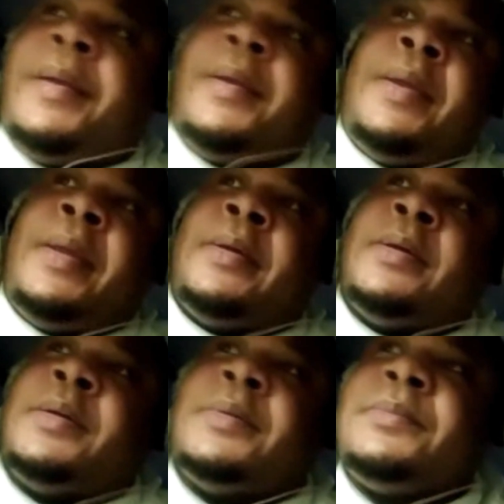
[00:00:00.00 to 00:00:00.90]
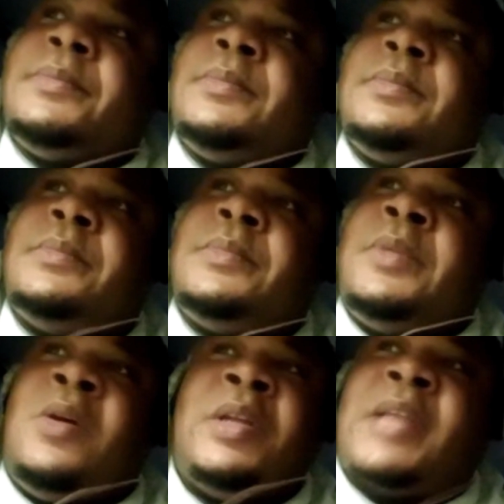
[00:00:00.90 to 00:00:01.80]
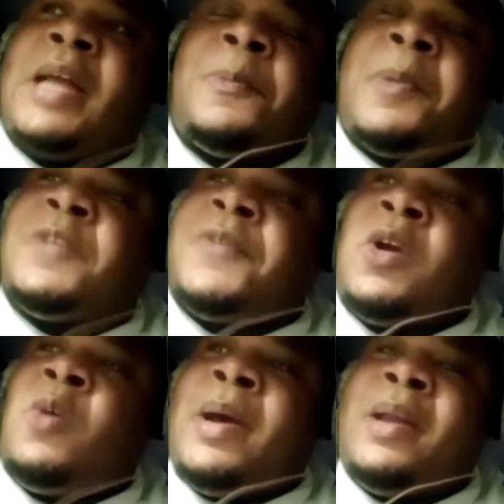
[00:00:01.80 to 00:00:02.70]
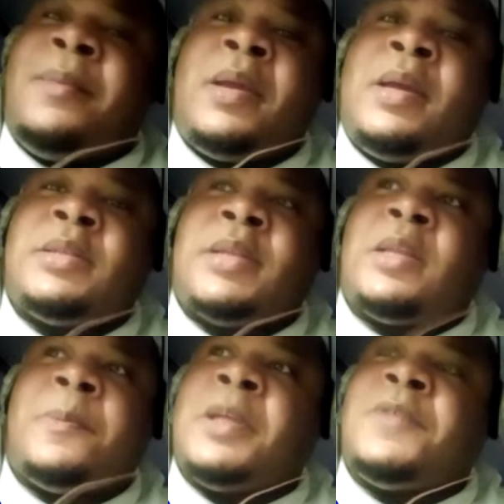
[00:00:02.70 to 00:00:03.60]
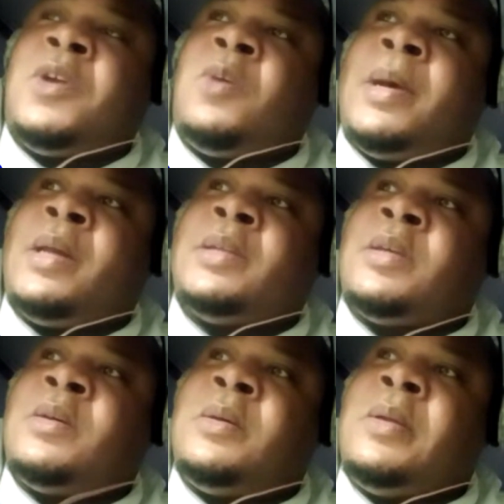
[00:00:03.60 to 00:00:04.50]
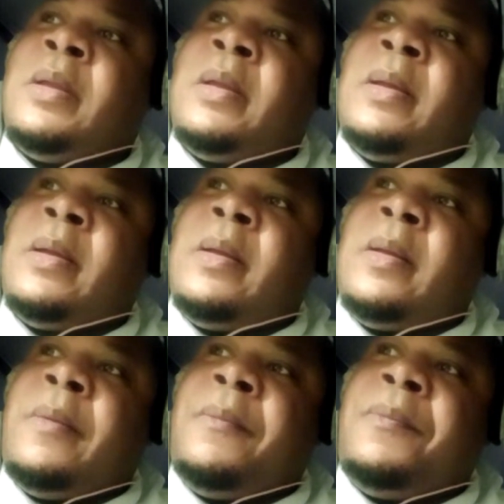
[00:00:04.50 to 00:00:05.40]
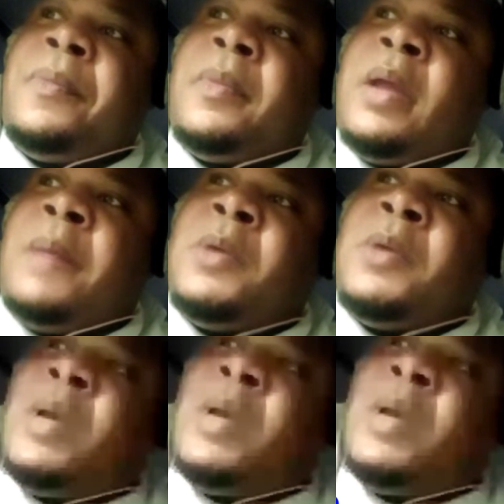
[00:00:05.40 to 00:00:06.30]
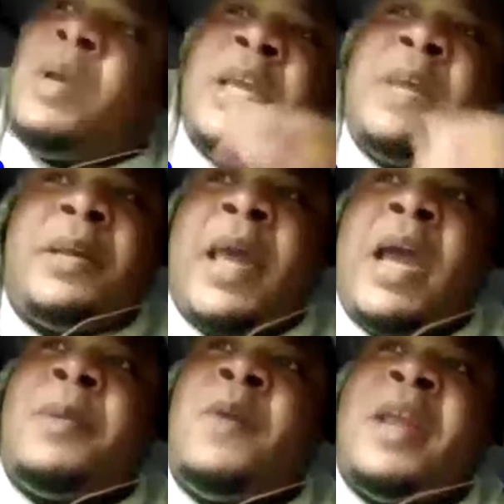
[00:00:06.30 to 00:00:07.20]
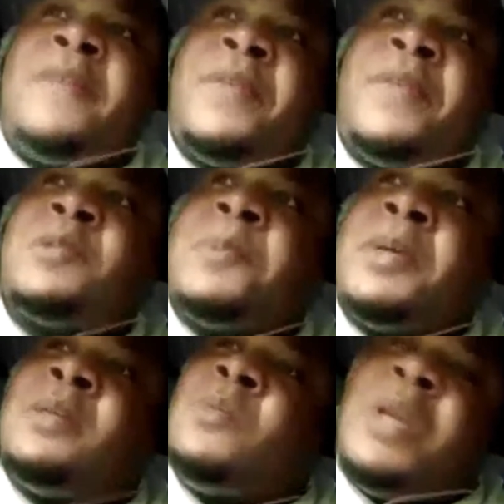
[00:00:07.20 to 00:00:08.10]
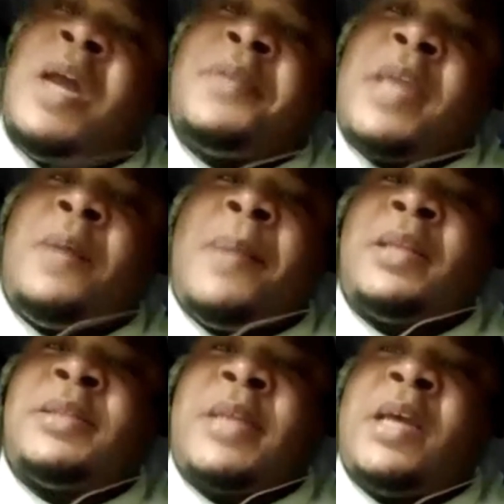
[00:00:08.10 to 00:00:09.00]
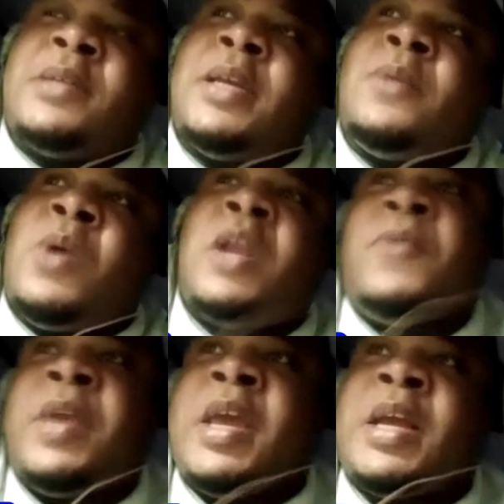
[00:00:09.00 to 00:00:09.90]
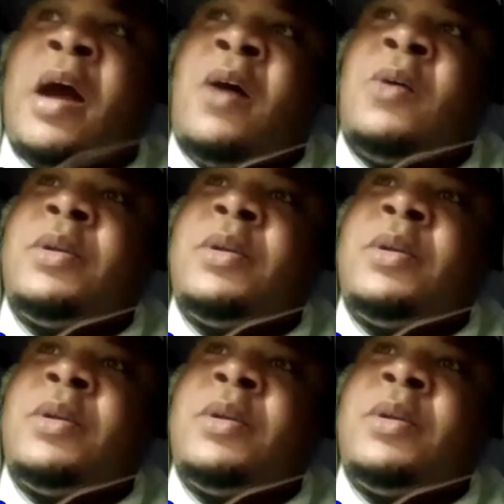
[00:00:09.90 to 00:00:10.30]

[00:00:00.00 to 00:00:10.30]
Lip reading: And, you know, this is not the place for nobody, man. It's not the place for nobody. So, I mean, we like to dibble and dabble over that fence, but we never think about the times that what if we get caught?